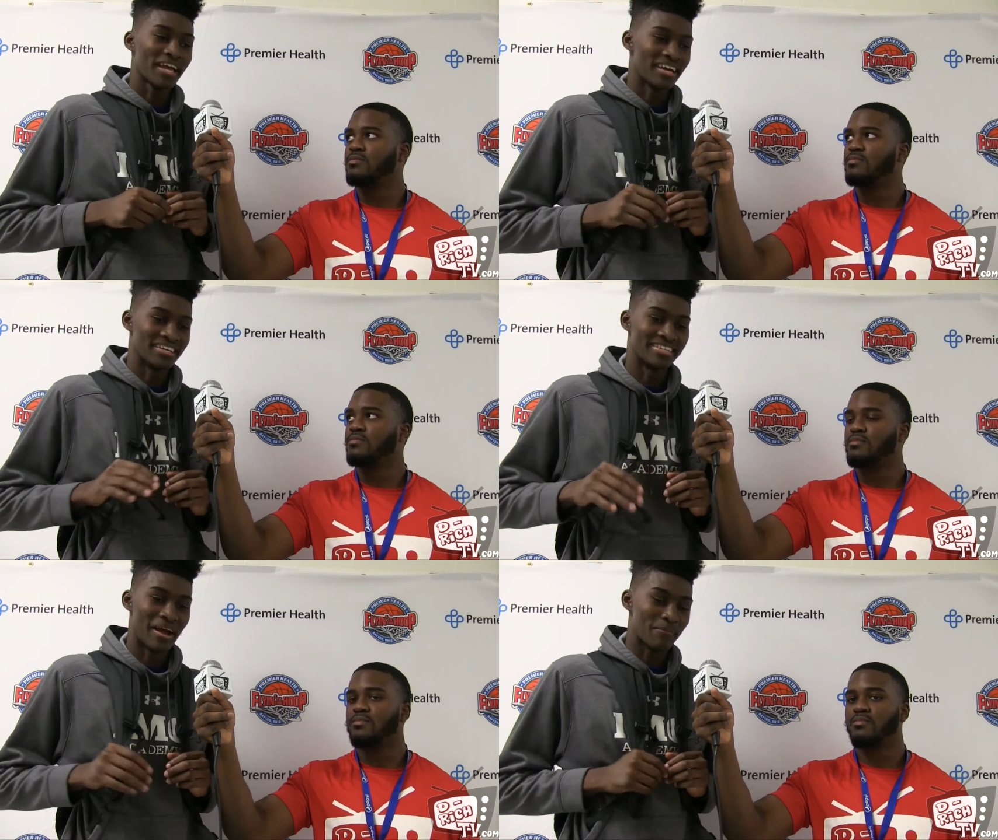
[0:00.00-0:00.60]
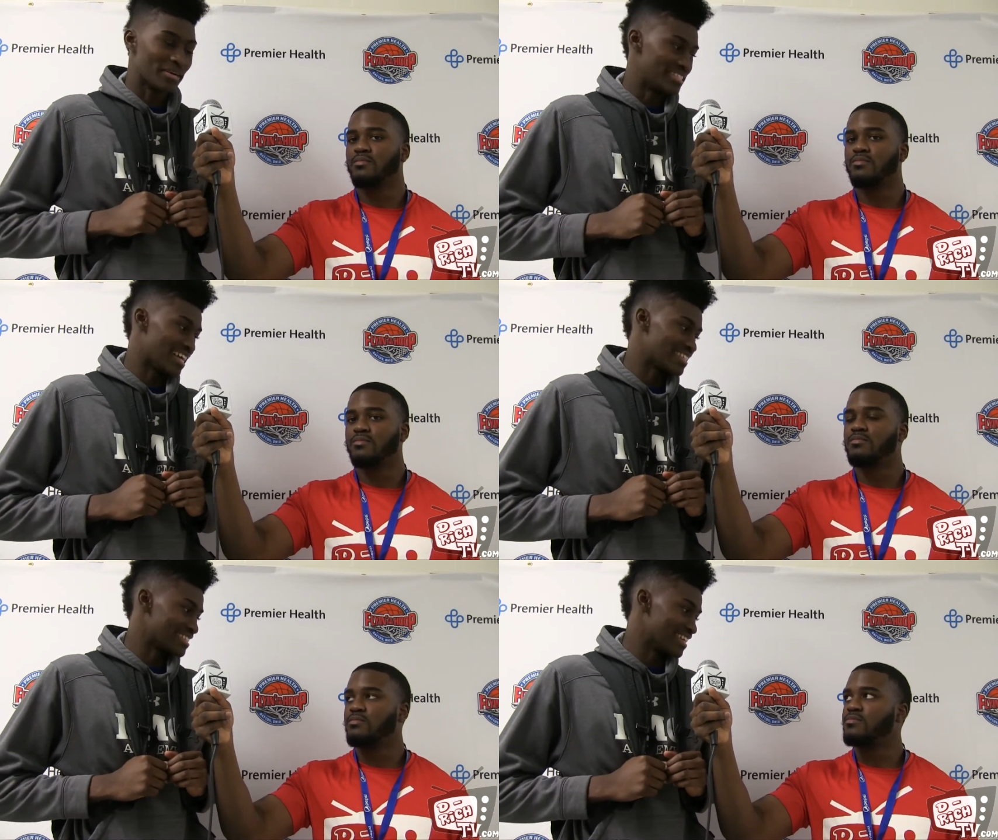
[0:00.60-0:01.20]
Speaker 1: kind of downplays
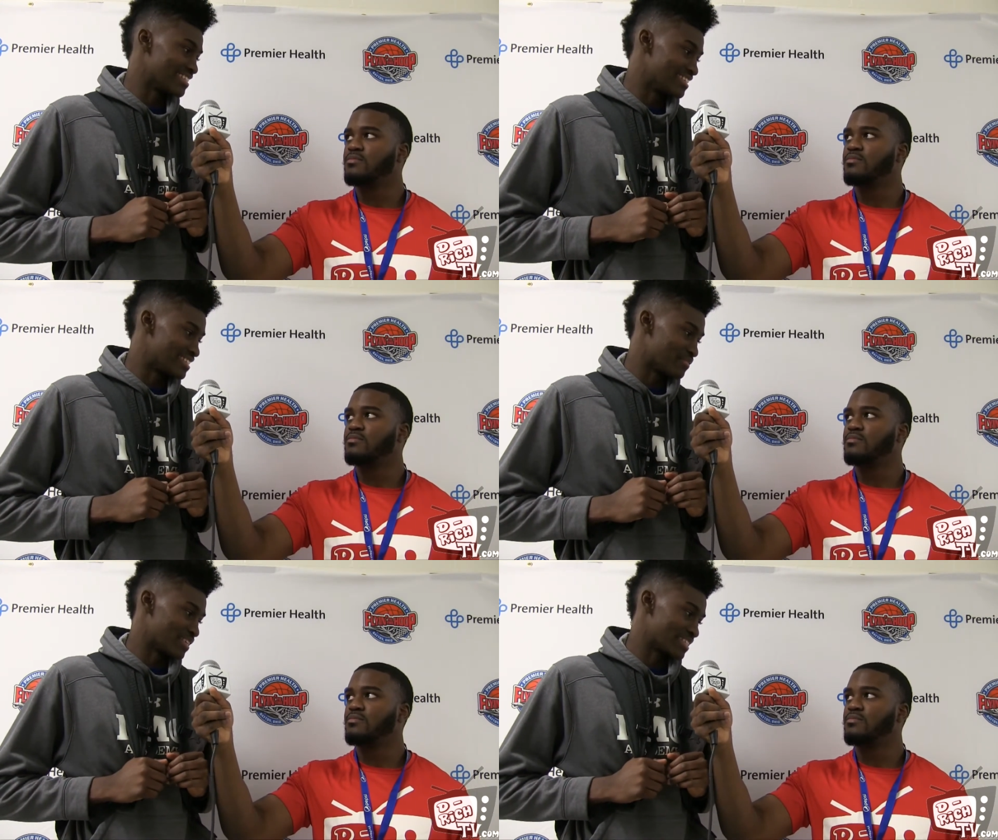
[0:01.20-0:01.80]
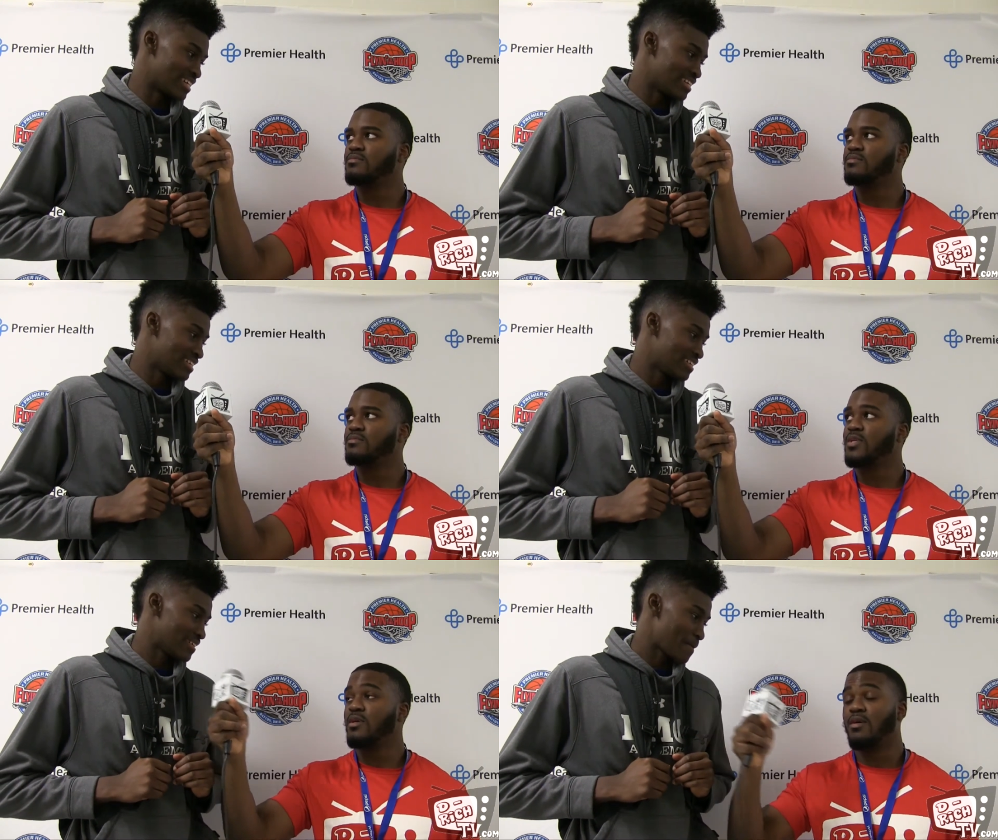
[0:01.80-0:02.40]
shot selection and stuff like that.
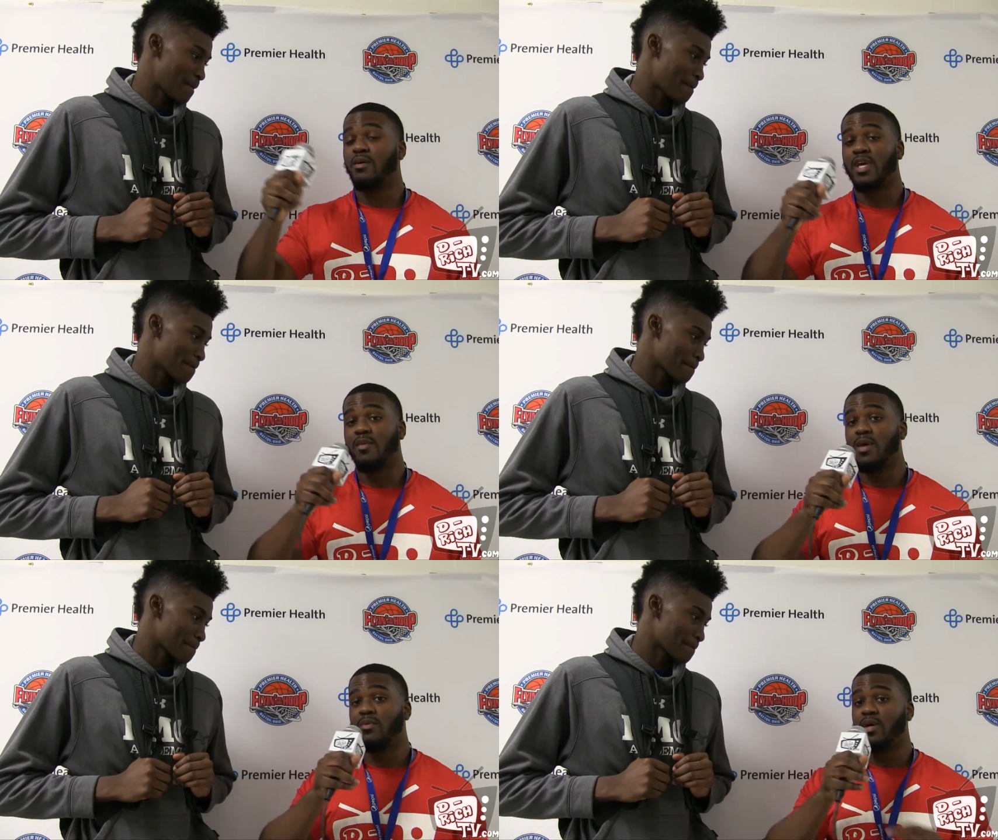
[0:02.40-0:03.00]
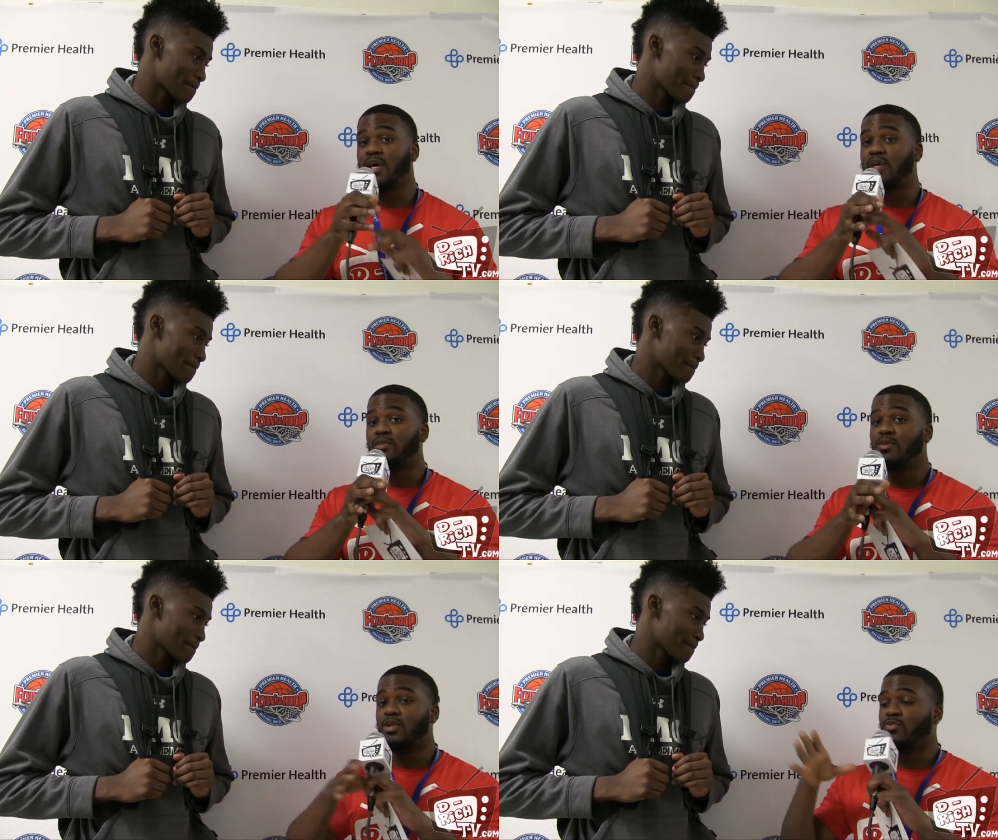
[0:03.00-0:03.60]
Speaker 2: Okay, man. Well, hey,
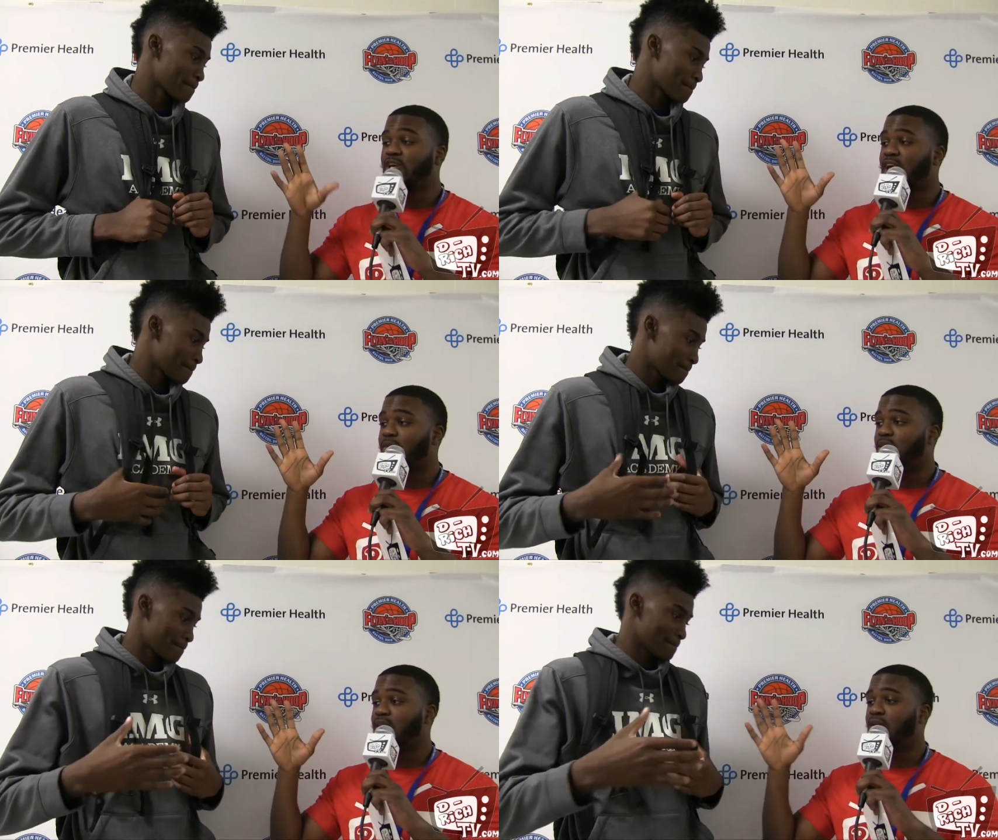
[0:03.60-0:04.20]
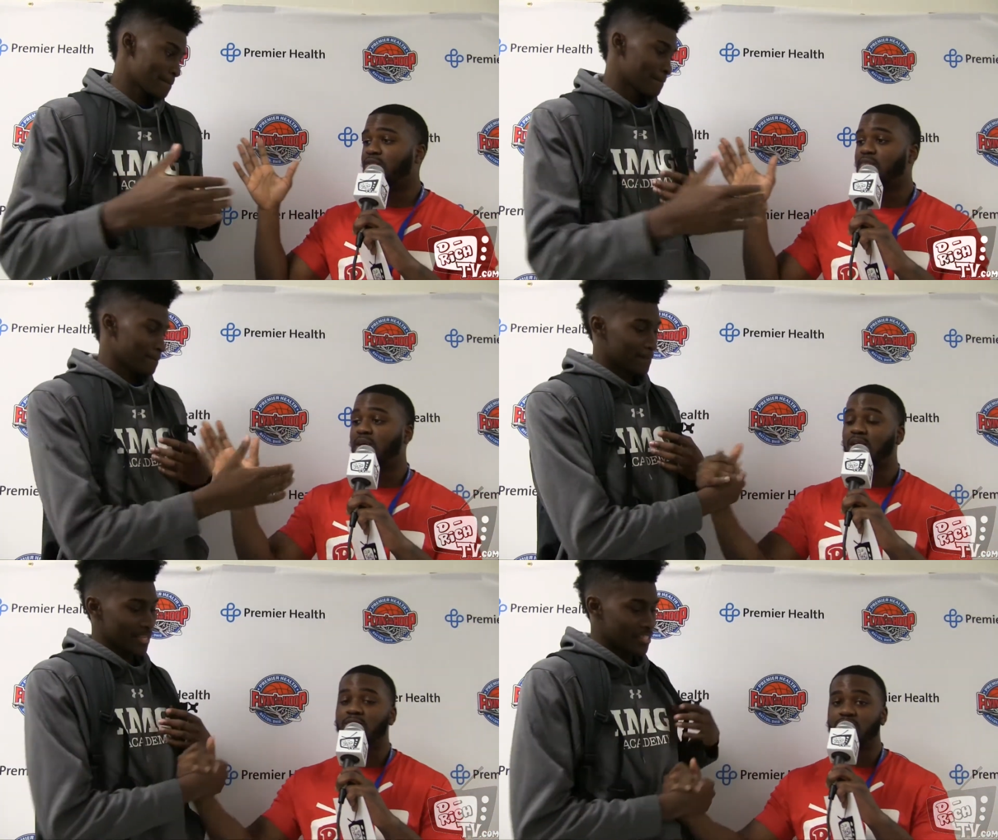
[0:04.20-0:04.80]
you go to rehab, get healthy,
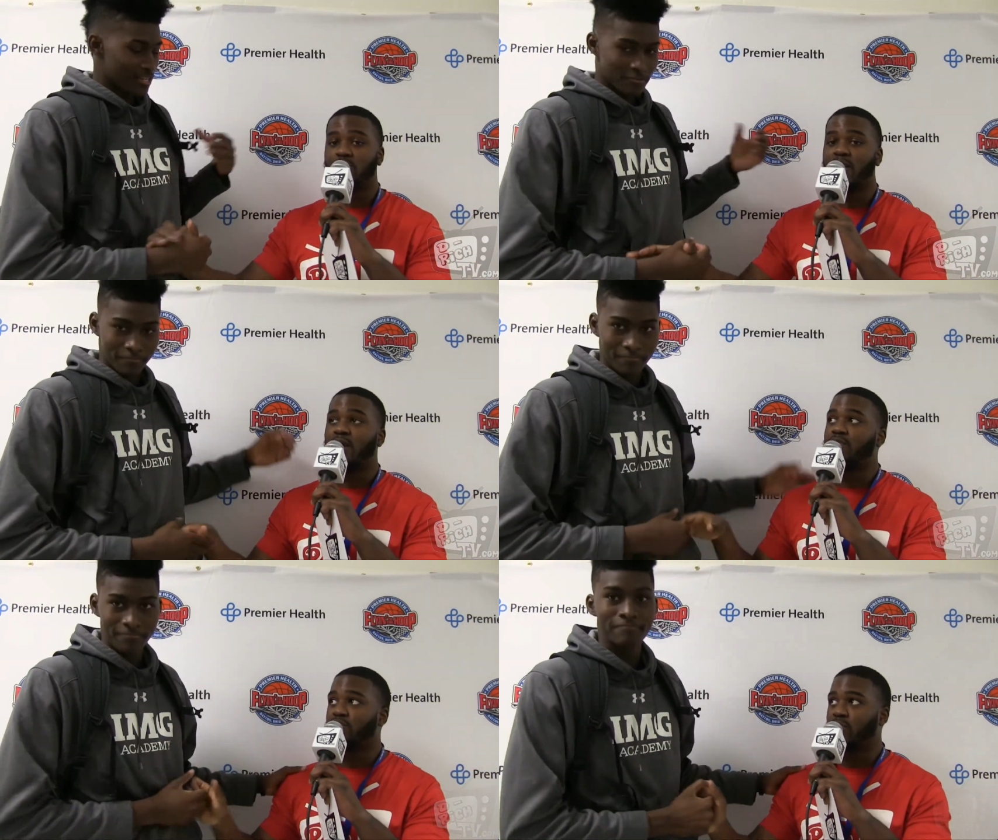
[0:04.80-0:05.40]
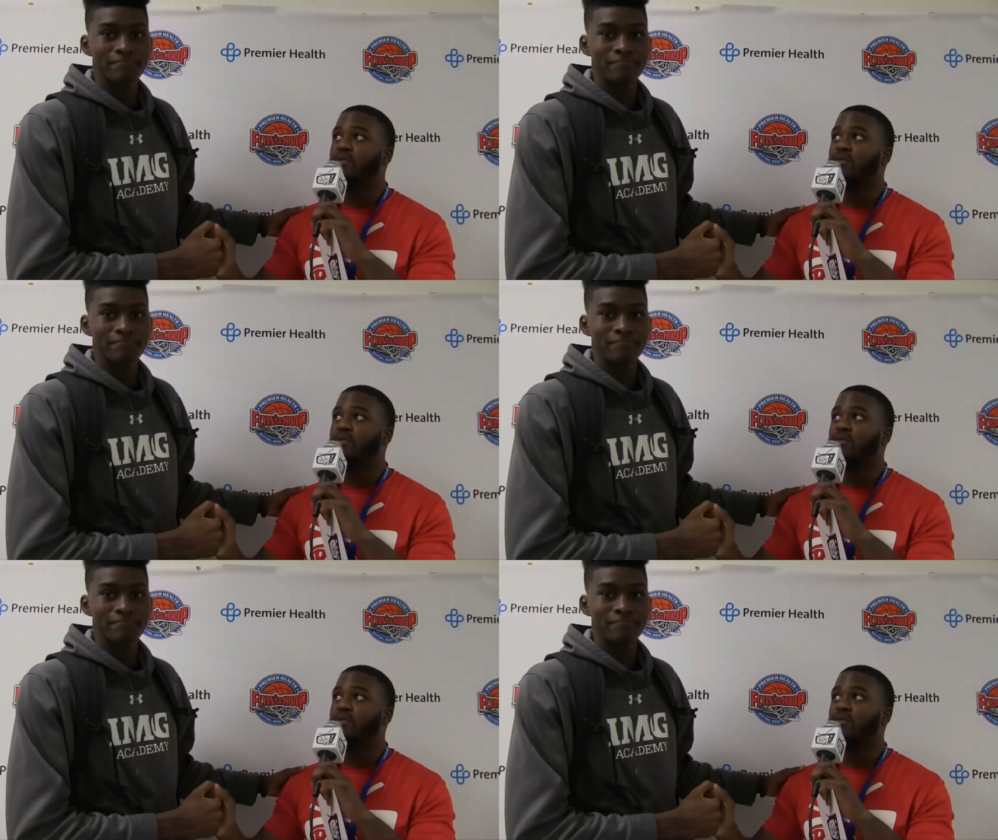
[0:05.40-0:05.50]
man. I want to see you back out there on the